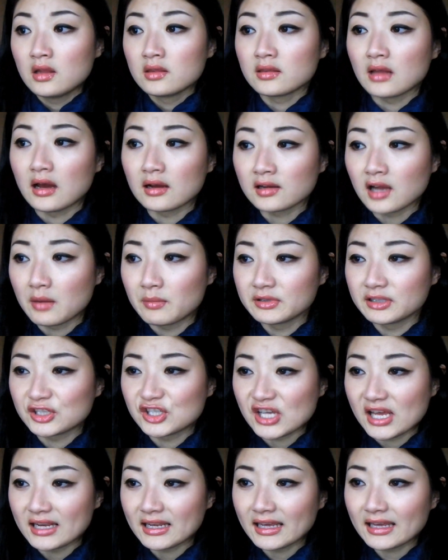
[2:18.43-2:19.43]

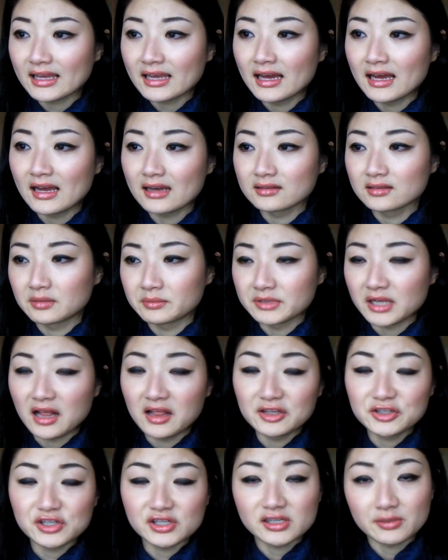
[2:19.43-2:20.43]
non-comedogenic,
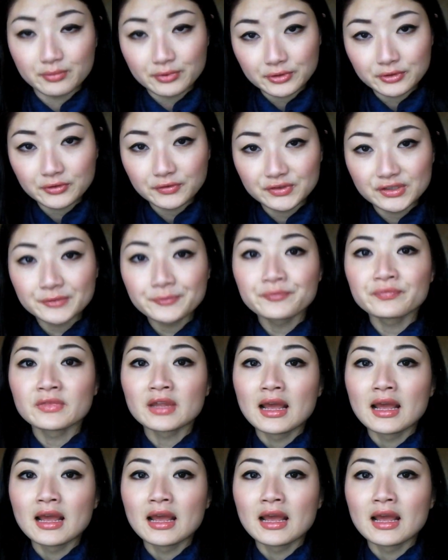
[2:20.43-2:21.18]
dermatologist approved,